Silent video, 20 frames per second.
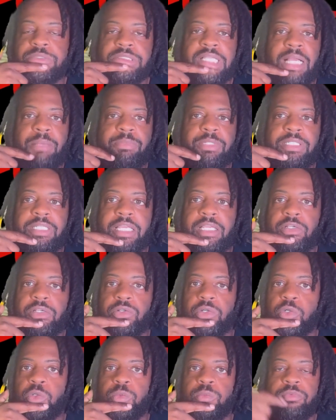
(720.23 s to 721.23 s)
hop in that
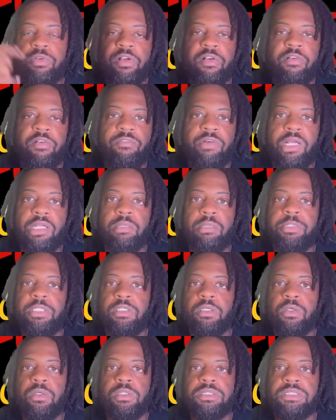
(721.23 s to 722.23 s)
group, follow me
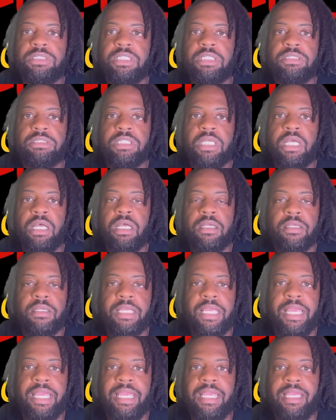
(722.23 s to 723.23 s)
on TikTok
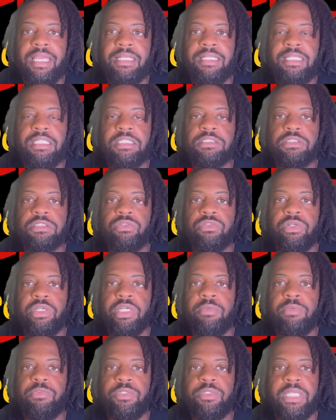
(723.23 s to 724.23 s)
and
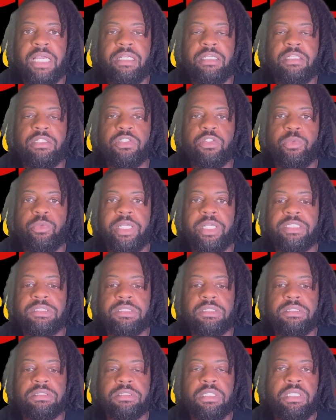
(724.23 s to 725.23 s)
Instagram. If you got any
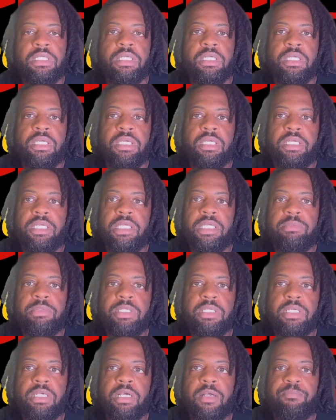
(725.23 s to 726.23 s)
questions, hit
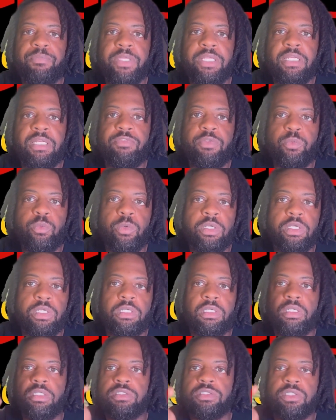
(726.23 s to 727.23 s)
me up. And if you want a
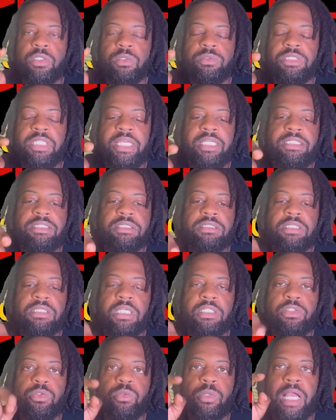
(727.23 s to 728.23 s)
consultation, I
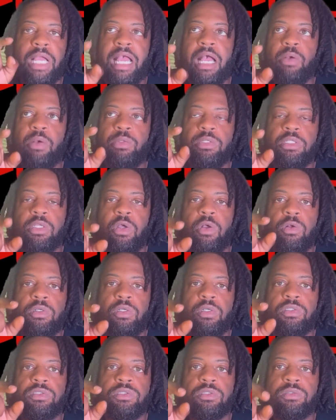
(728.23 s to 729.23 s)
do hour-long
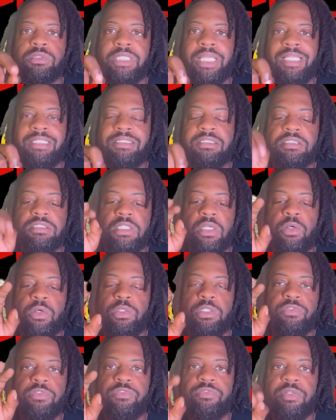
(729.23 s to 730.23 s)
consultations
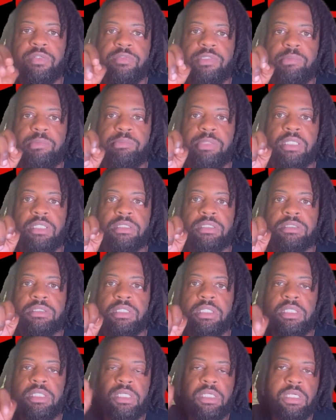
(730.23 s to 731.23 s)
only for $50.
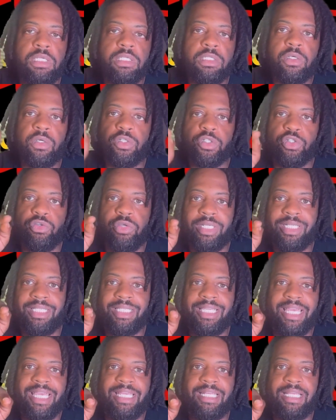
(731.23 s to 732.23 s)
Go to
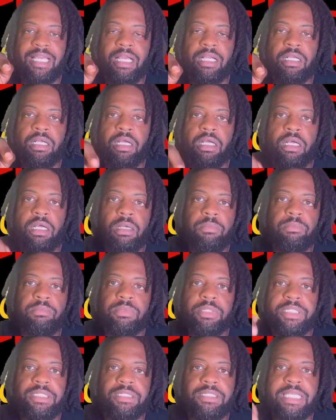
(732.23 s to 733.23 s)
creditkay.com,
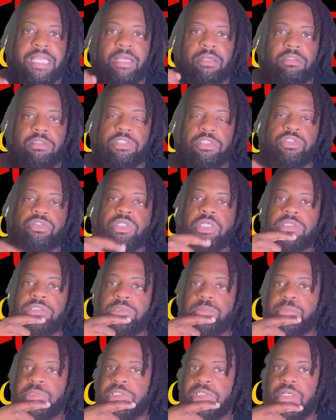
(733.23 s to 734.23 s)
link down in the description
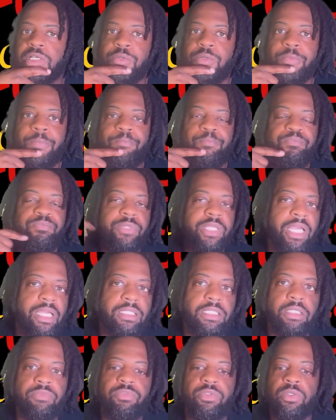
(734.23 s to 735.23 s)
below. I'll
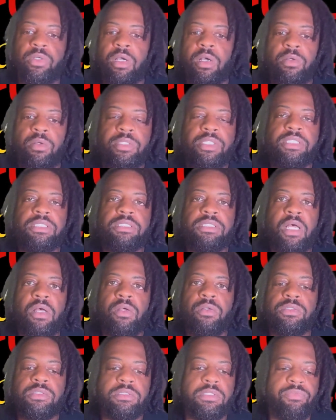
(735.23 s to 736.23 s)
give you all this
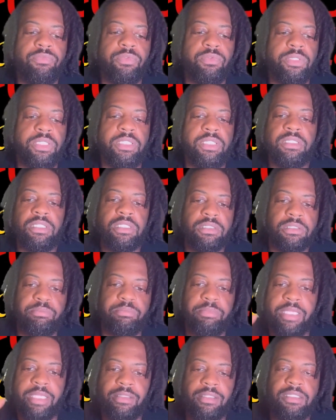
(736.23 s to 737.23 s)
sauce. And if you need this
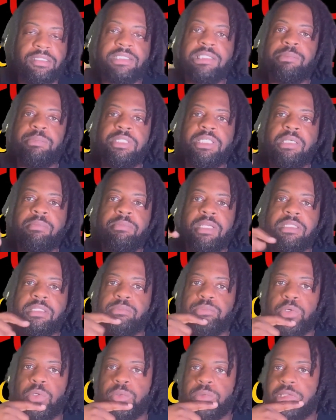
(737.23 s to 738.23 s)
method, CPN method
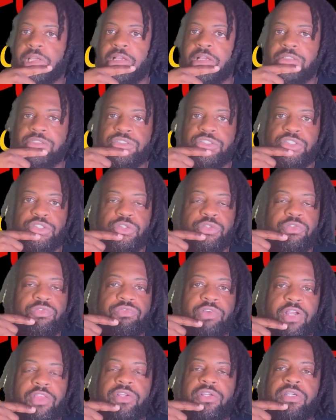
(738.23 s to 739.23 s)
broke down to you
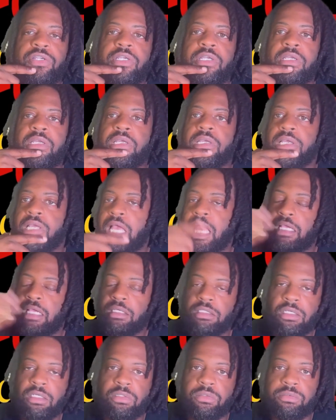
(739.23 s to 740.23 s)
further, I can
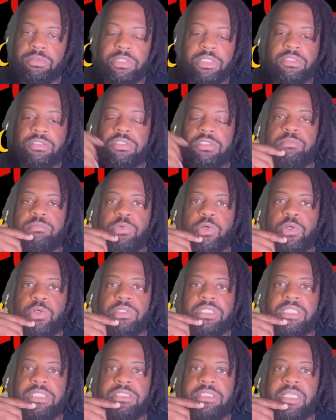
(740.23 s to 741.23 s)
go into more
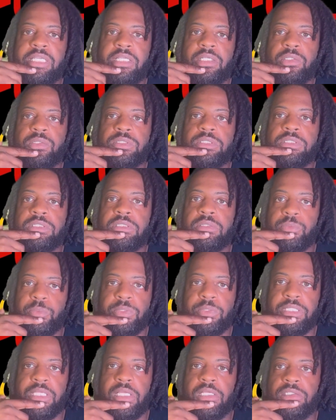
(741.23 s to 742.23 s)
details
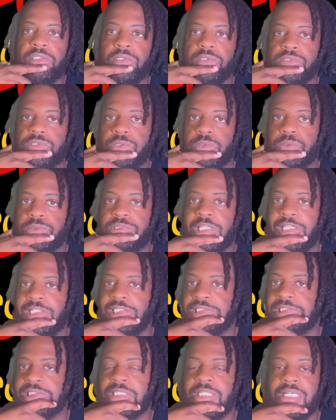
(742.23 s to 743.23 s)
with that
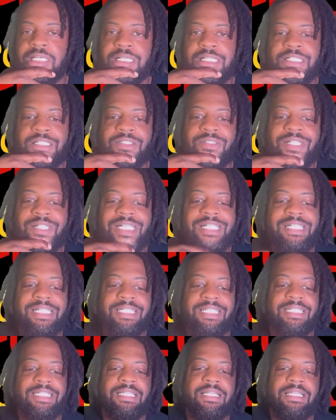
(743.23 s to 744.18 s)
consultation. All right.